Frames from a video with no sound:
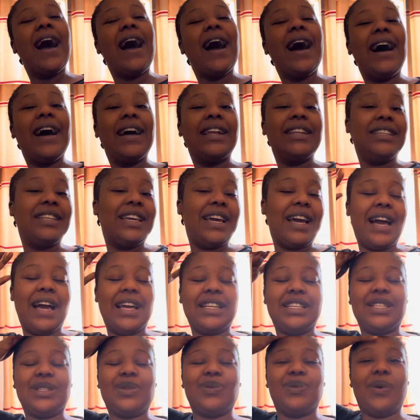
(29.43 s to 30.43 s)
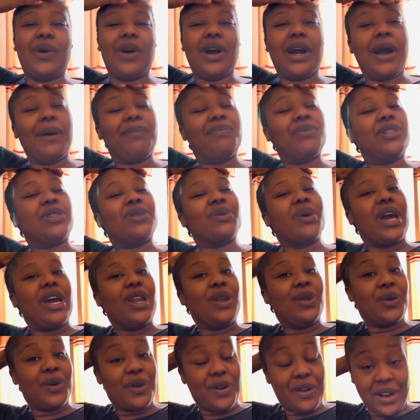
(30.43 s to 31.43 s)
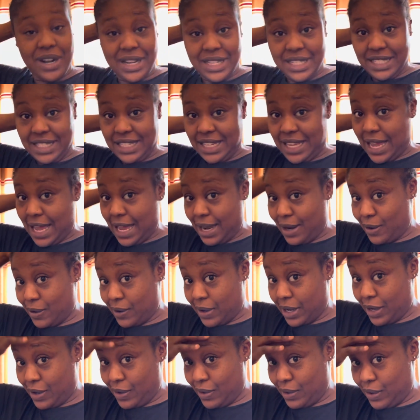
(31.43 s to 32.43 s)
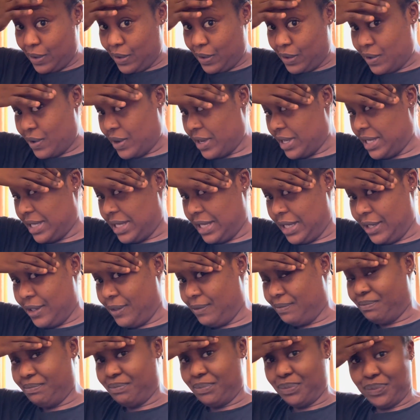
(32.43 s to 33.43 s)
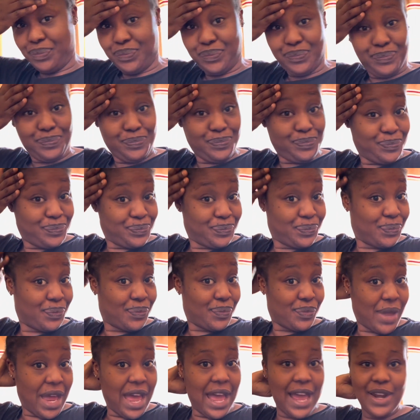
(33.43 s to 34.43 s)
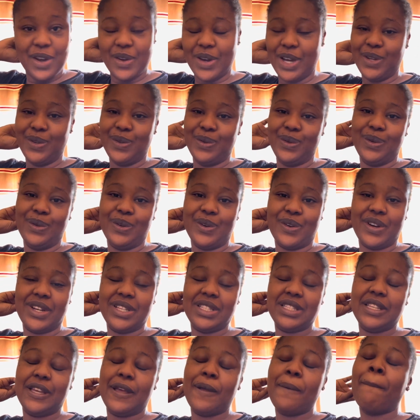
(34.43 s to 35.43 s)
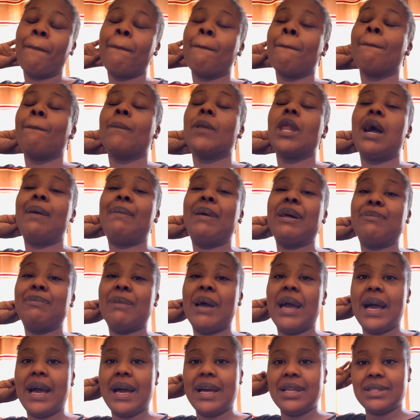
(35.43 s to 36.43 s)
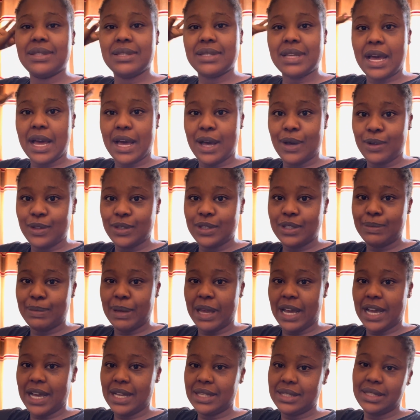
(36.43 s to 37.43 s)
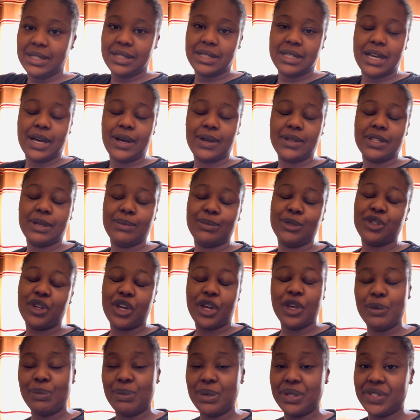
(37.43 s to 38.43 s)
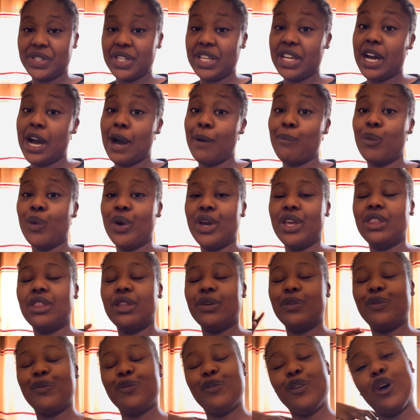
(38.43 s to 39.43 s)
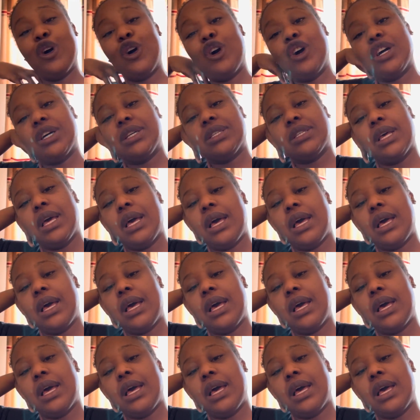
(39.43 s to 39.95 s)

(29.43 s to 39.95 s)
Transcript: And yeah, I just woke up. This way I look crusty. I know I do look crusty. I'm at my aunt's house, my cousin's house. I'm sure you'll be seeing her more in the vlogs.